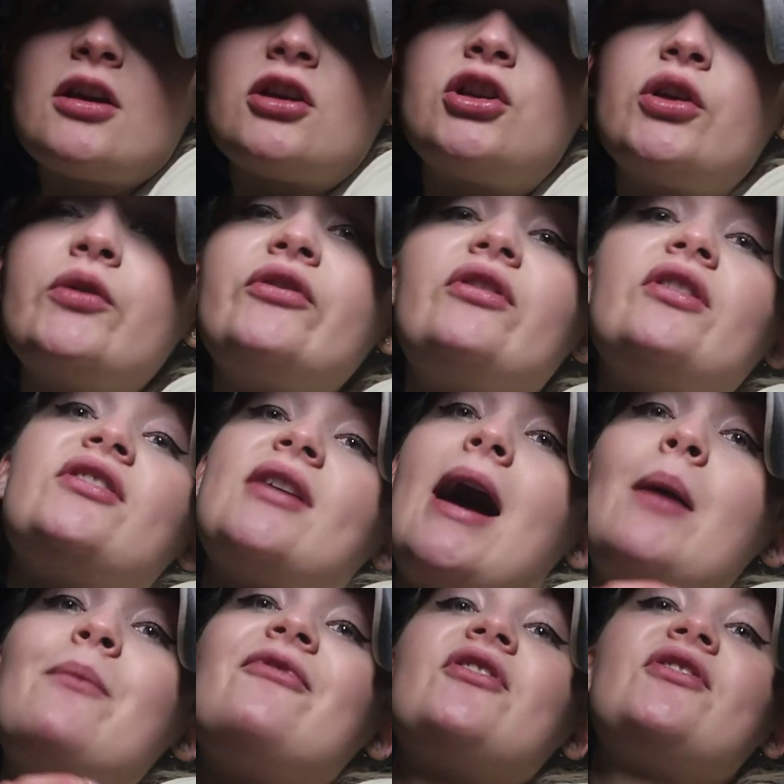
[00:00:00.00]
Use this
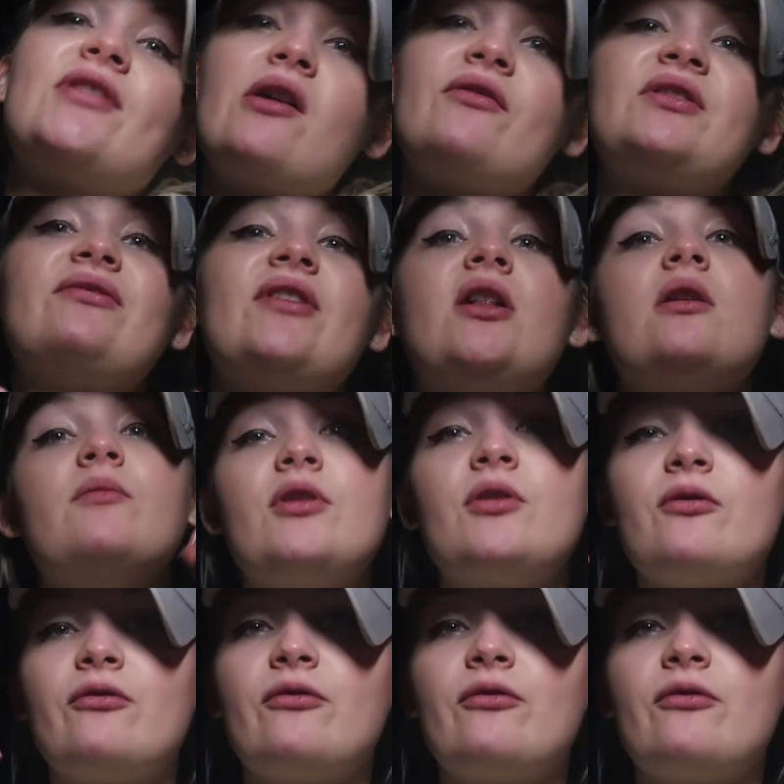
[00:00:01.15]
time for self-development